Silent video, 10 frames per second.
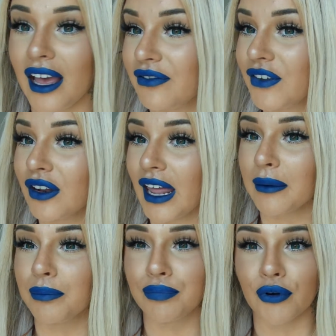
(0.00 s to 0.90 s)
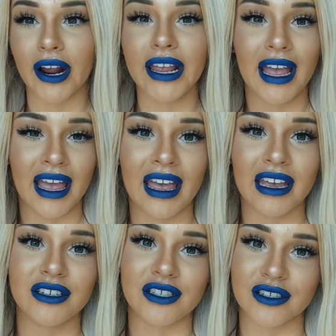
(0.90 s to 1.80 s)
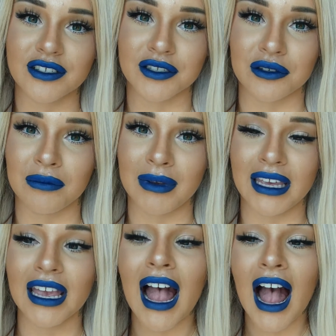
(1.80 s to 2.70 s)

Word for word: I feel like bright hair does suit me